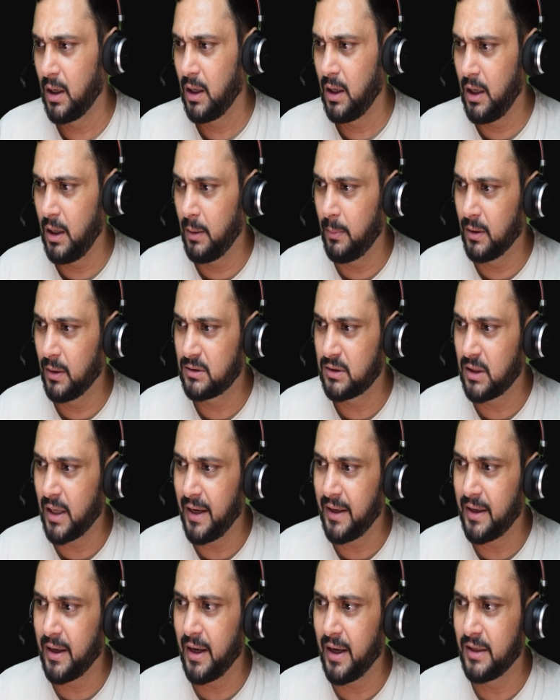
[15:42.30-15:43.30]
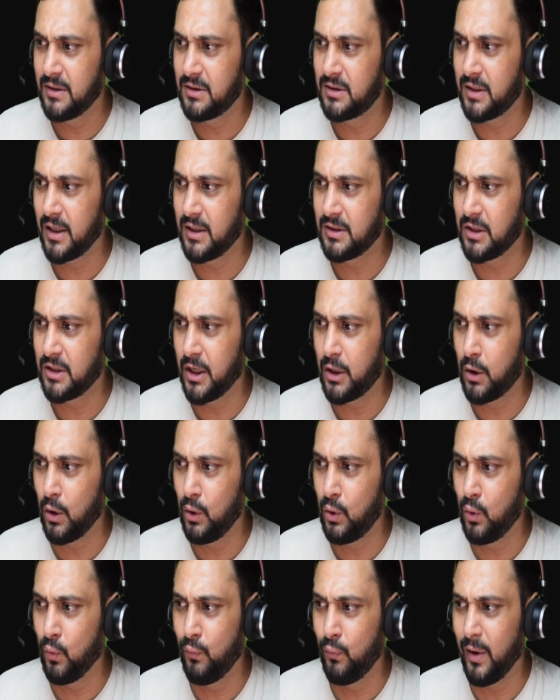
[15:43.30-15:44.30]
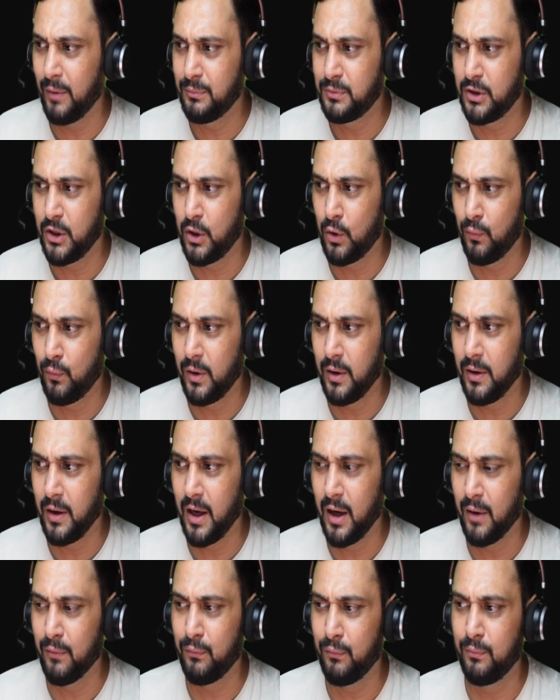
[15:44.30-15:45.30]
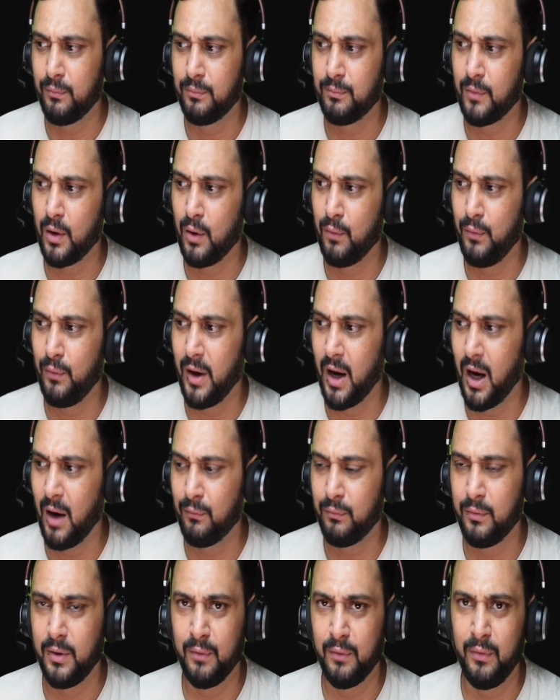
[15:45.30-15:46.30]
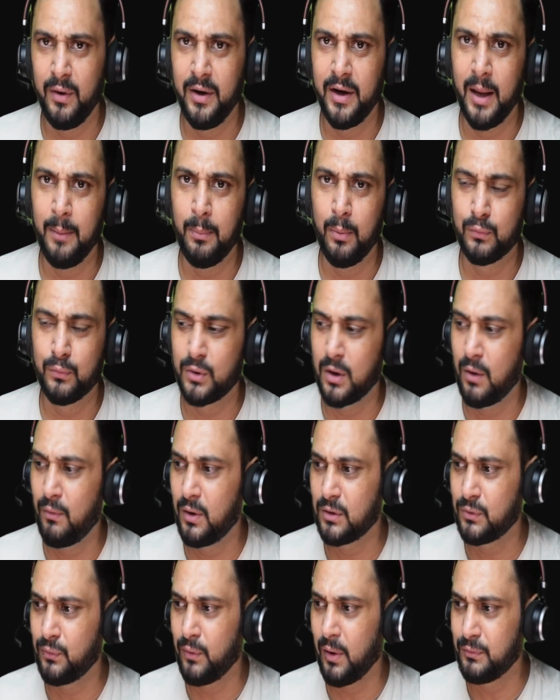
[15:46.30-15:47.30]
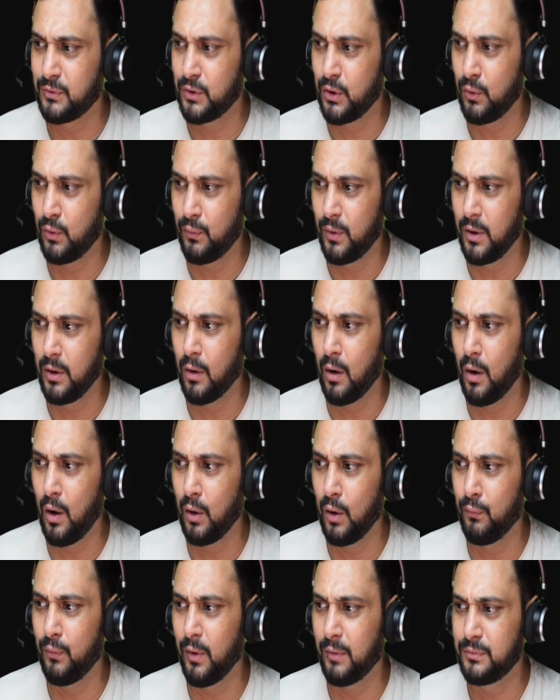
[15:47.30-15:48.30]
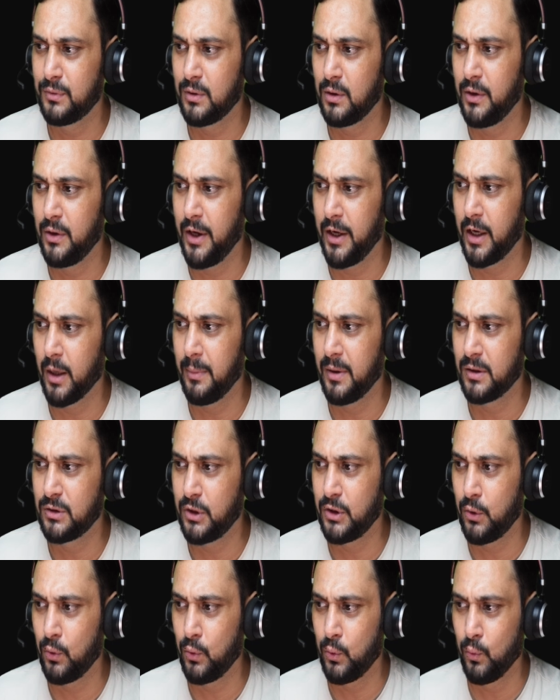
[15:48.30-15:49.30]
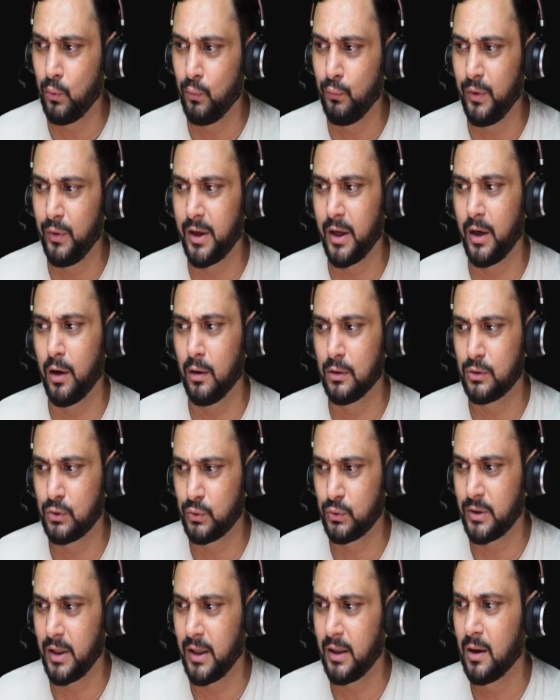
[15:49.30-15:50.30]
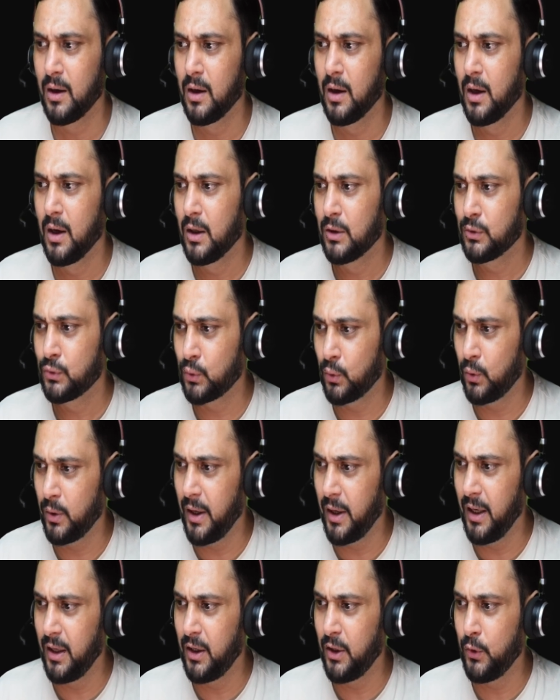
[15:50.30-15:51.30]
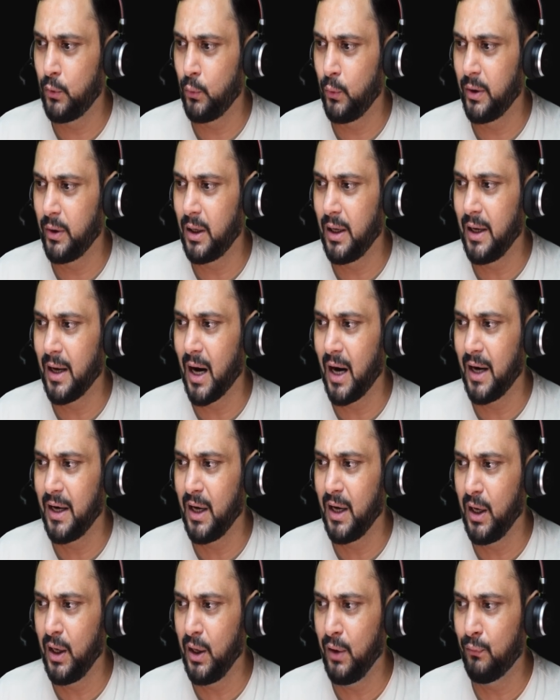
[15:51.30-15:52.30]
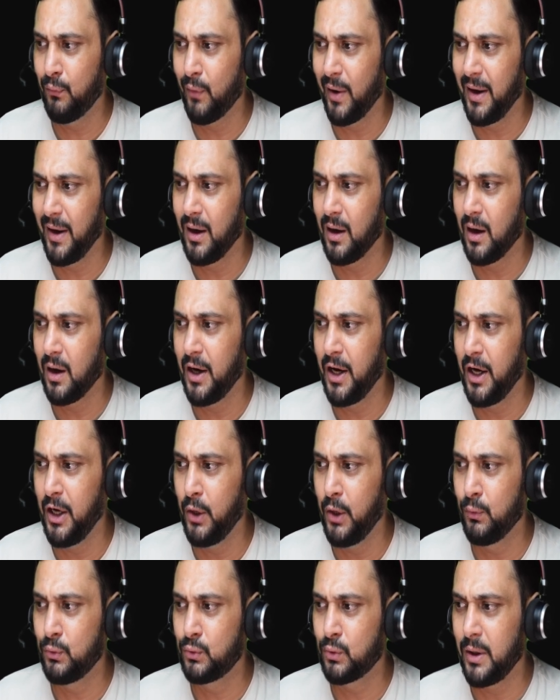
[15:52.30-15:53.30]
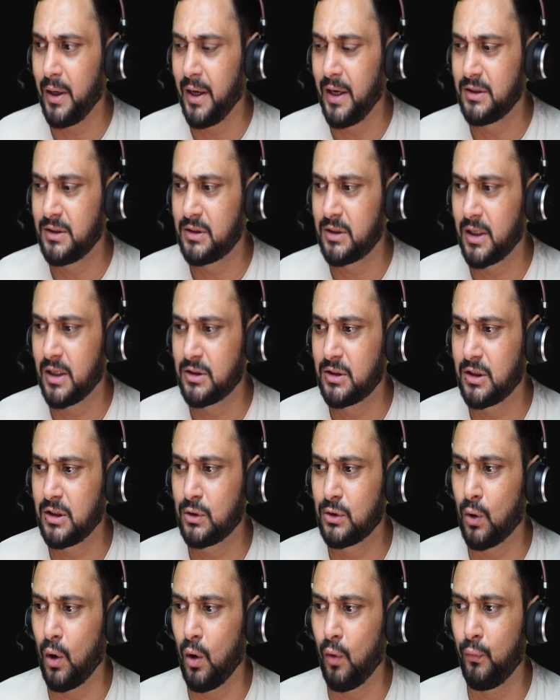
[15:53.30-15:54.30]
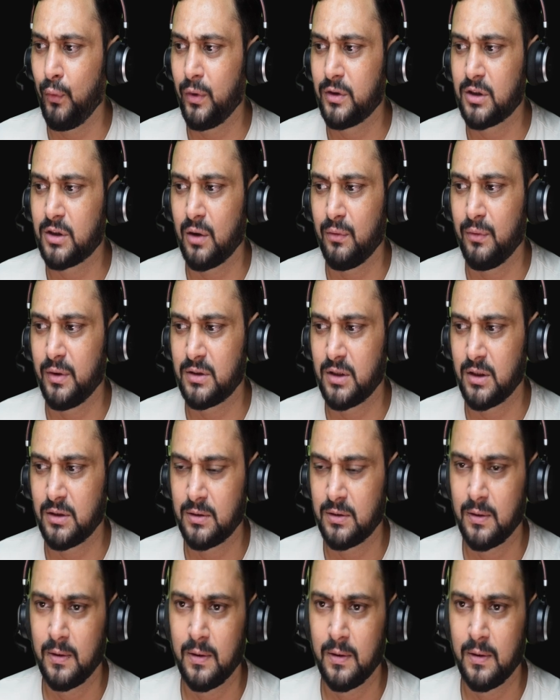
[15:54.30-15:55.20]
Labels like instance equal to web 01, if we have different type of servers web 01 or web database 02, we can also check. So it uniquely identifying individual instances of a services.